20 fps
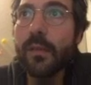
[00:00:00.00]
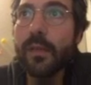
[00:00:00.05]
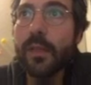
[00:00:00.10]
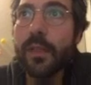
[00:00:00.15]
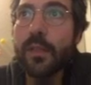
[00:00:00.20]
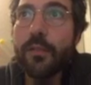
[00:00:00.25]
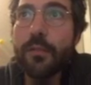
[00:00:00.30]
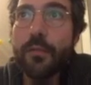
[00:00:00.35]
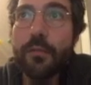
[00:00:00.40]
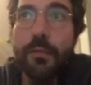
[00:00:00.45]

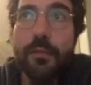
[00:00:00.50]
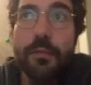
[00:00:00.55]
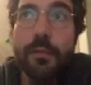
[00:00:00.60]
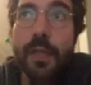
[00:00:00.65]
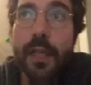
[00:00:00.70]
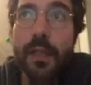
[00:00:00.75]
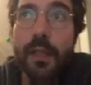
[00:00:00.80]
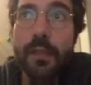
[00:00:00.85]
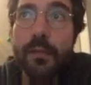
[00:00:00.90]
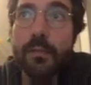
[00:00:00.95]
you
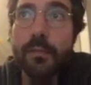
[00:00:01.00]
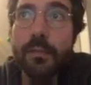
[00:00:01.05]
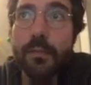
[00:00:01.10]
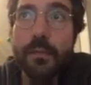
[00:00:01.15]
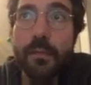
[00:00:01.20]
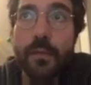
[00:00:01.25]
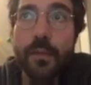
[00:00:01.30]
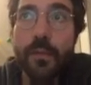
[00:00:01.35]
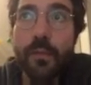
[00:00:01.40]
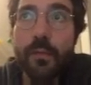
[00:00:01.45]

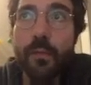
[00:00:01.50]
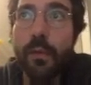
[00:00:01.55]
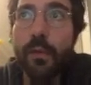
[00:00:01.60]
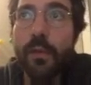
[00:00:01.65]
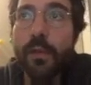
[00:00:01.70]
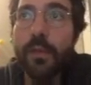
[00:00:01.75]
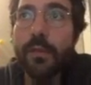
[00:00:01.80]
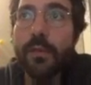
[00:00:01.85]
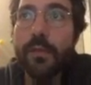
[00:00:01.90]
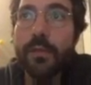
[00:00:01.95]
can
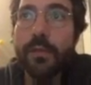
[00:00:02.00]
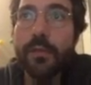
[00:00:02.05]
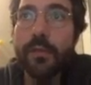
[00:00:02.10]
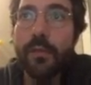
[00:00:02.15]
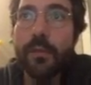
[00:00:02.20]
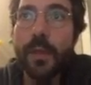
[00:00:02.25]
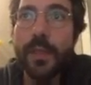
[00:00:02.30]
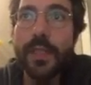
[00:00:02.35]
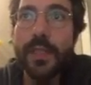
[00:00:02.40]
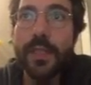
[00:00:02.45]
walk
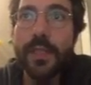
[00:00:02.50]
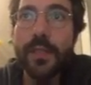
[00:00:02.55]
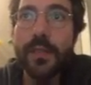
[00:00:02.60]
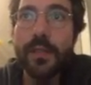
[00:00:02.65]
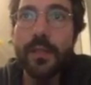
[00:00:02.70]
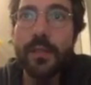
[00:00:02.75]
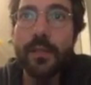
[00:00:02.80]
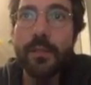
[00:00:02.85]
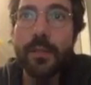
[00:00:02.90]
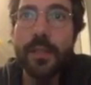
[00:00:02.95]
toward
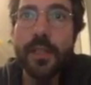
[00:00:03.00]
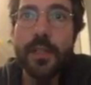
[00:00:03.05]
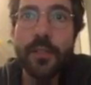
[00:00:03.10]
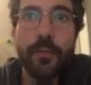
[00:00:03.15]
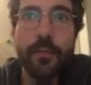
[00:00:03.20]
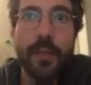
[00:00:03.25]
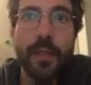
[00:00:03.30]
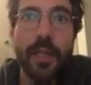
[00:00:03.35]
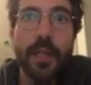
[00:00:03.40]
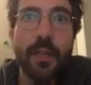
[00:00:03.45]
these
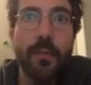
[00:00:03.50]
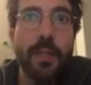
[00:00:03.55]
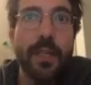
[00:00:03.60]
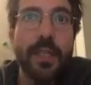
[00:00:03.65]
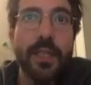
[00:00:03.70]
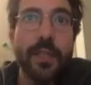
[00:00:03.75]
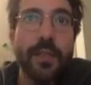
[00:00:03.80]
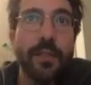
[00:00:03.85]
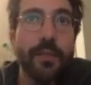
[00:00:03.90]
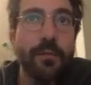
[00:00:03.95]
pedestrian
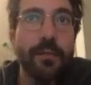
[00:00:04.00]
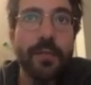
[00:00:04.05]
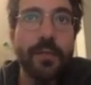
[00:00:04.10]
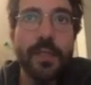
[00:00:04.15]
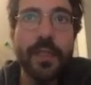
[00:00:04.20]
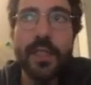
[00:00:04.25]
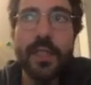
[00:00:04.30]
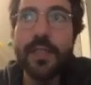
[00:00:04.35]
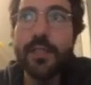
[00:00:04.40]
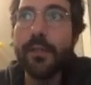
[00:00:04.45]
highways, and so
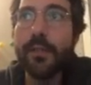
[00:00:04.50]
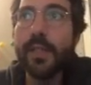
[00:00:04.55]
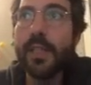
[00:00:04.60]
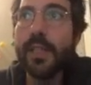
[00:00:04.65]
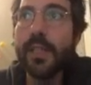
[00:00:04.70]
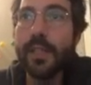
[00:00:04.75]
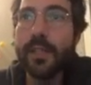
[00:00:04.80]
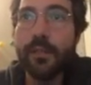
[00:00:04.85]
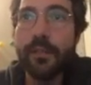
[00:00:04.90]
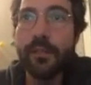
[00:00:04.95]
it's okay in case of